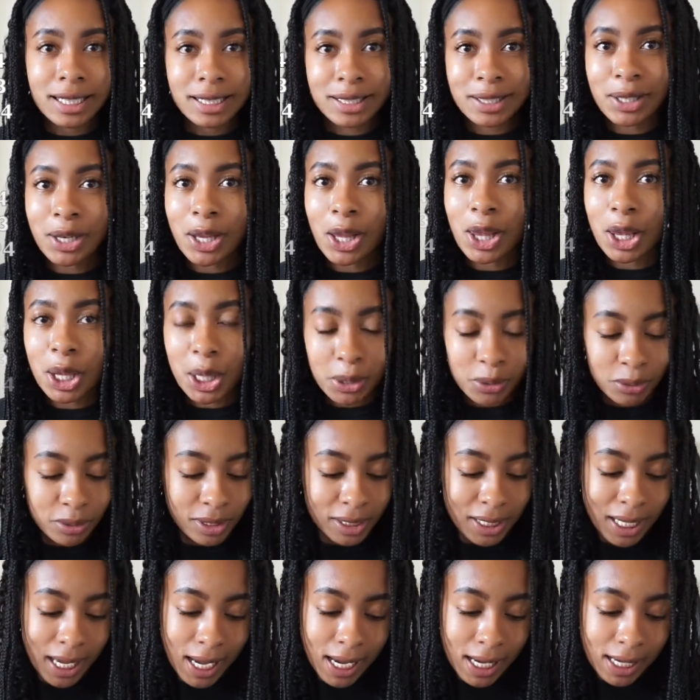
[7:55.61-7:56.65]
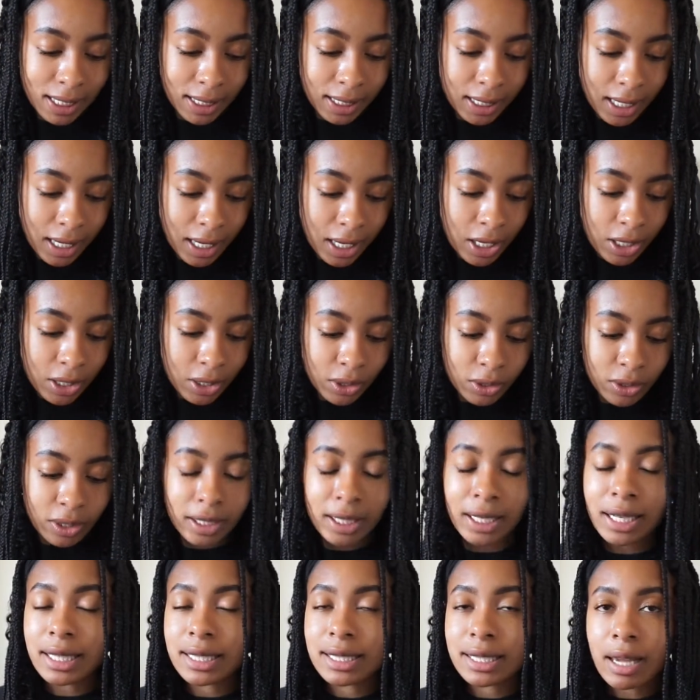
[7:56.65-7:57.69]
on a low side, you're
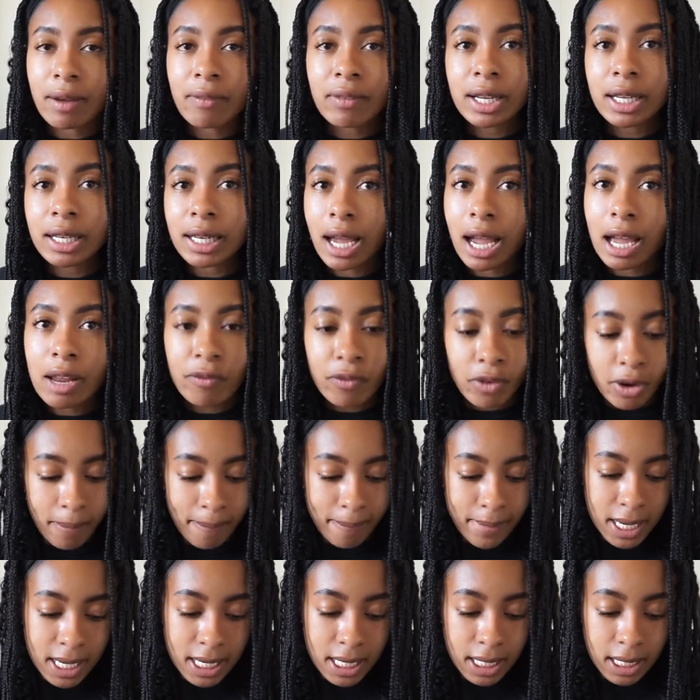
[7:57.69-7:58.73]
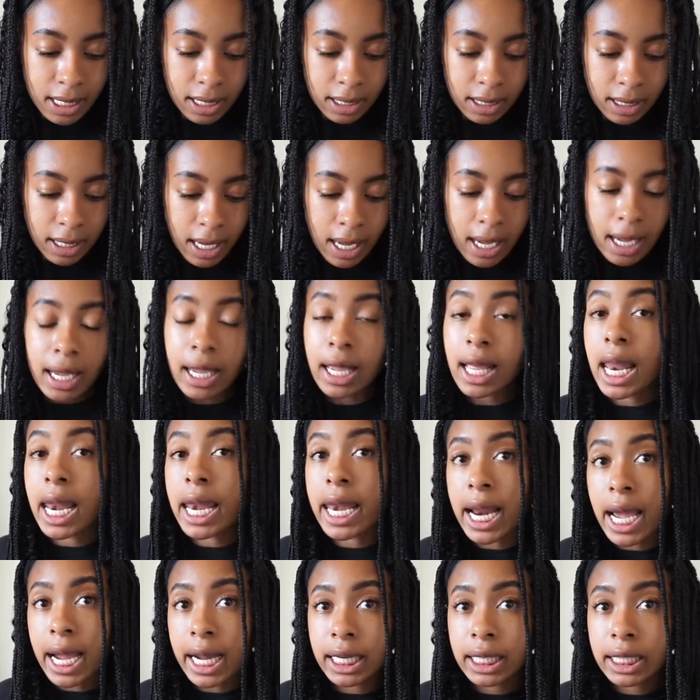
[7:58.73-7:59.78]
looking at $79,000 for a median, and
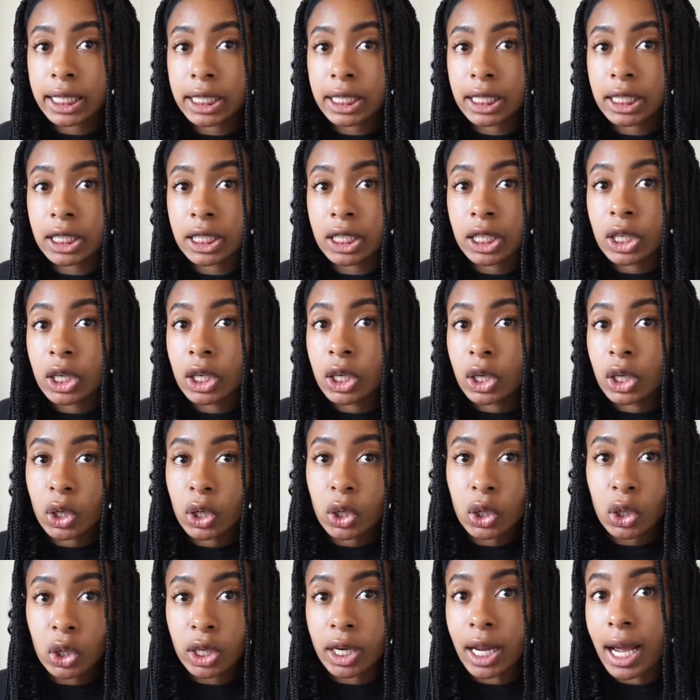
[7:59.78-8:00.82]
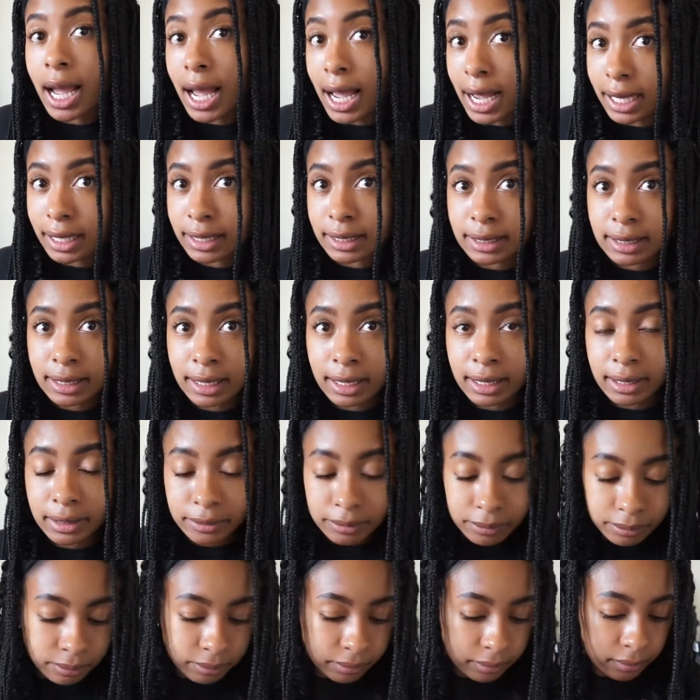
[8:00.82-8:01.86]
$90,000 on a high side.
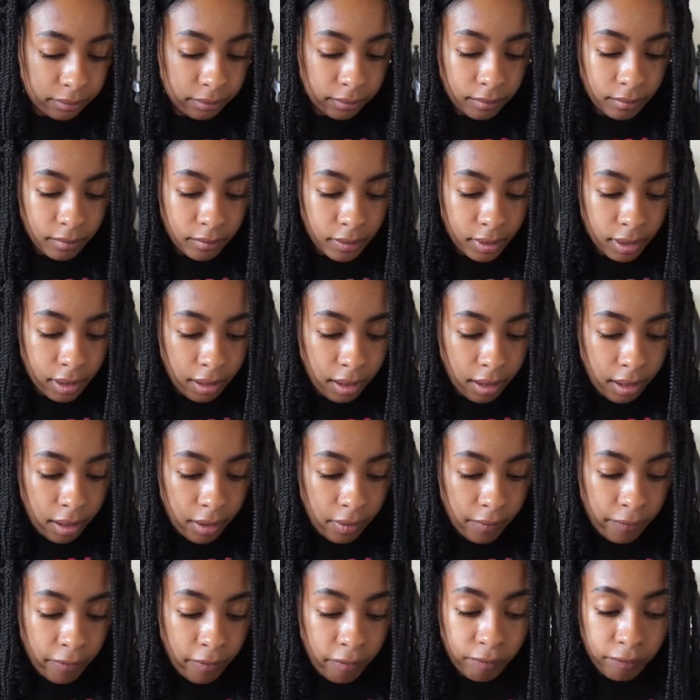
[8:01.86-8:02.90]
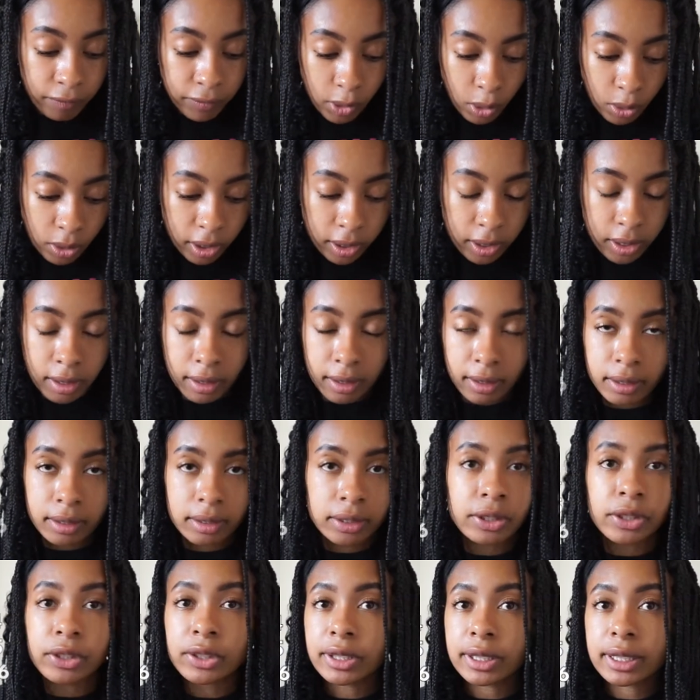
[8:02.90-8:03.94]
Florida,
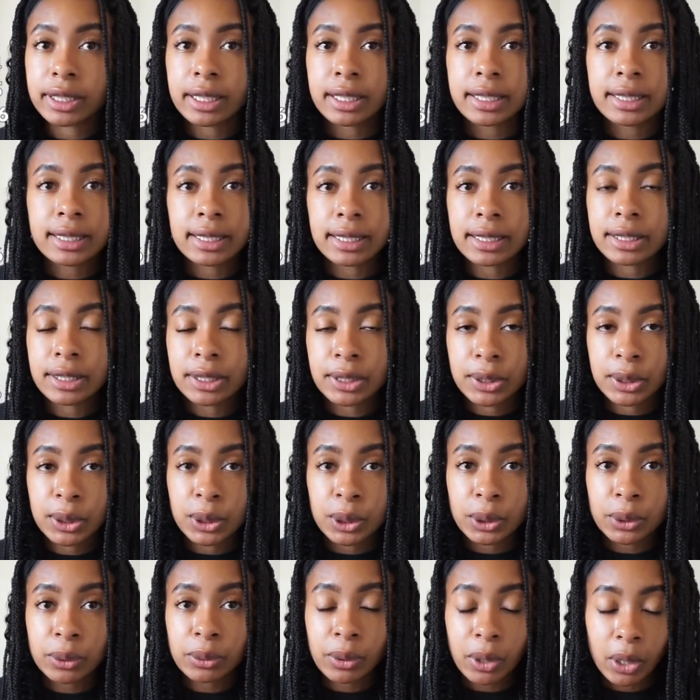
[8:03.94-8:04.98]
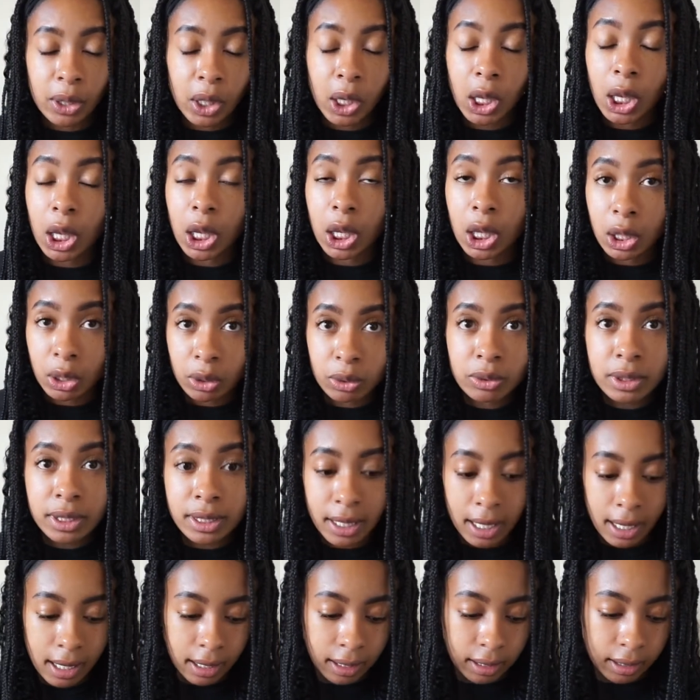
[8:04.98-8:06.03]
you're looking at $62,000 on a low
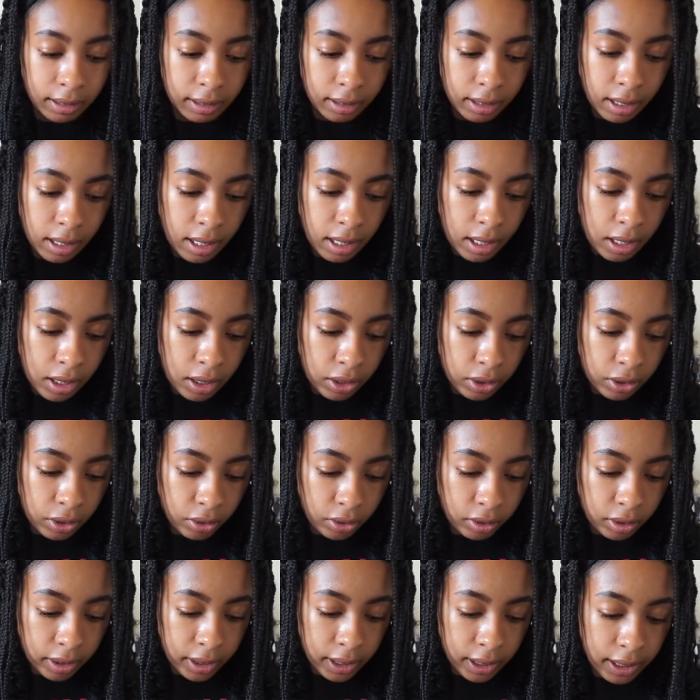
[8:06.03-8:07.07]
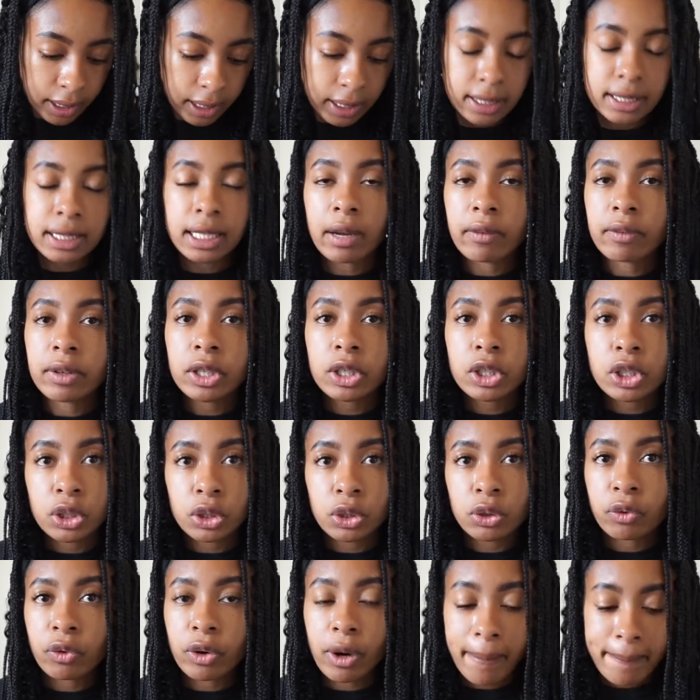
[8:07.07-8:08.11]
side, you're looking at
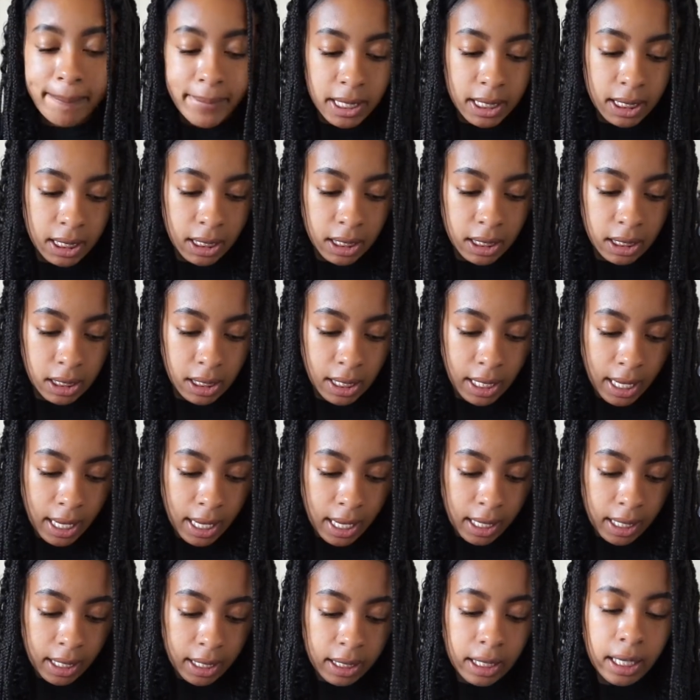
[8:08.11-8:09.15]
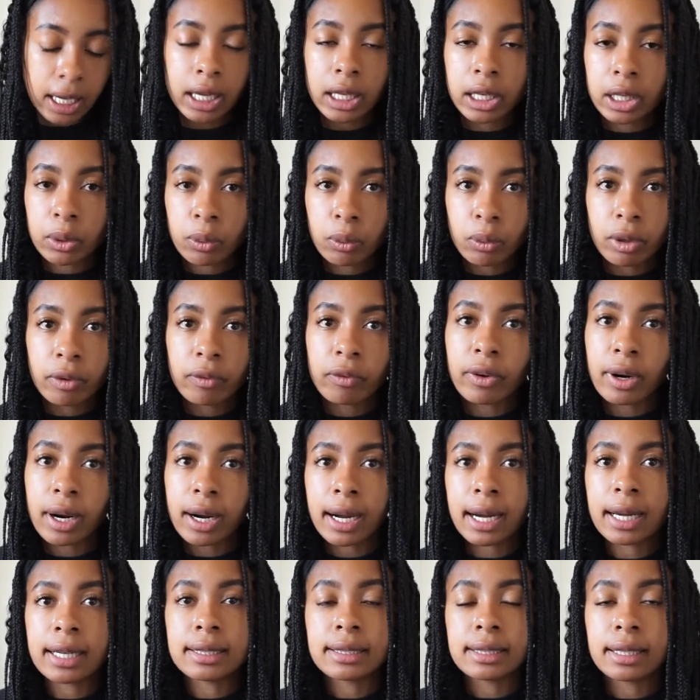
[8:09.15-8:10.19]
$72,000 for a median, and $81,000 for a
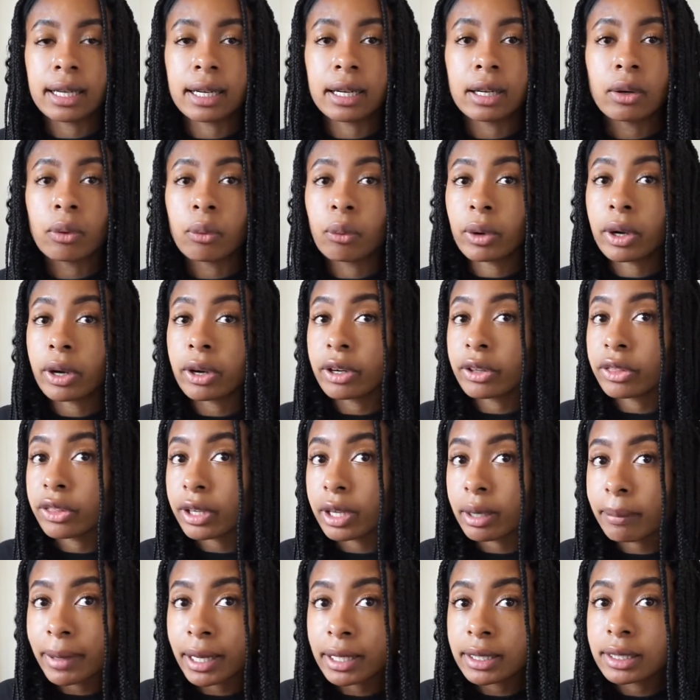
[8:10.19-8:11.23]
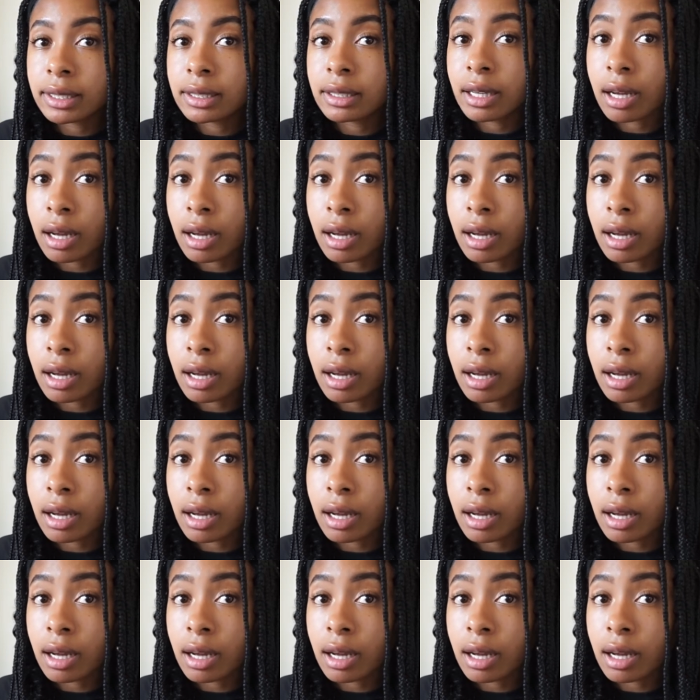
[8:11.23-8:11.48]
high side. One good thing about